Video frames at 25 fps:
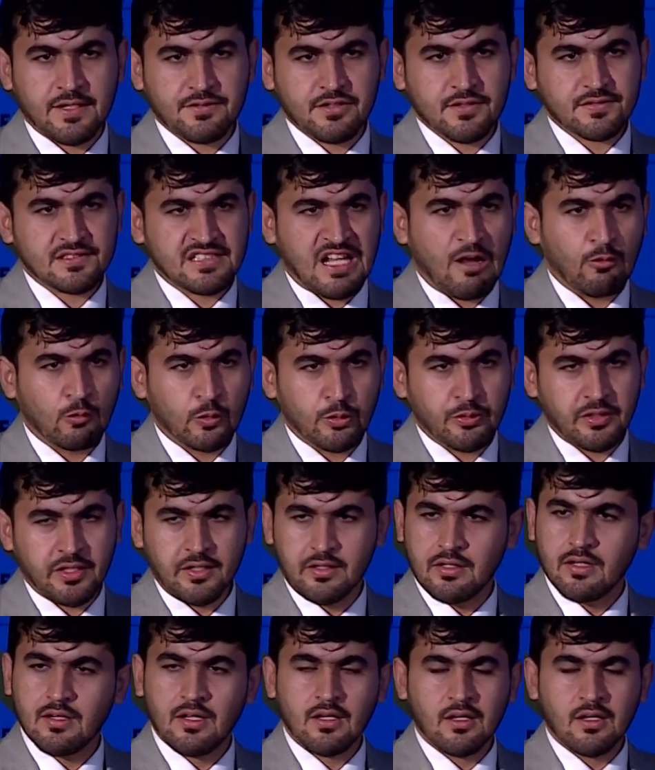Just download it,
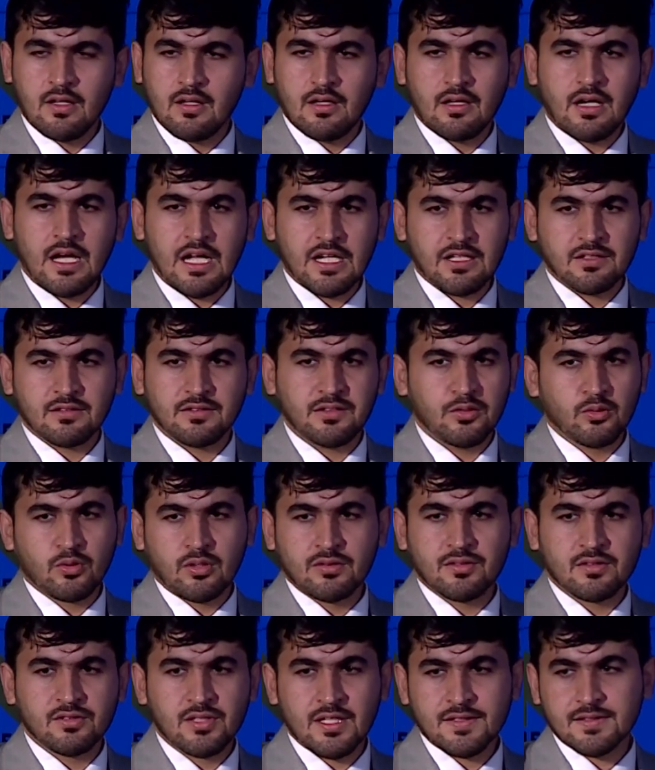and you
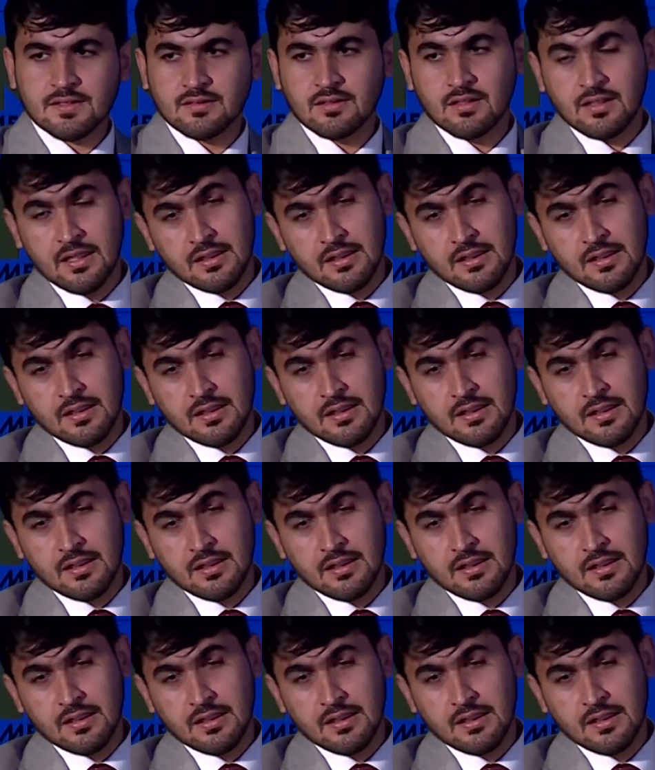just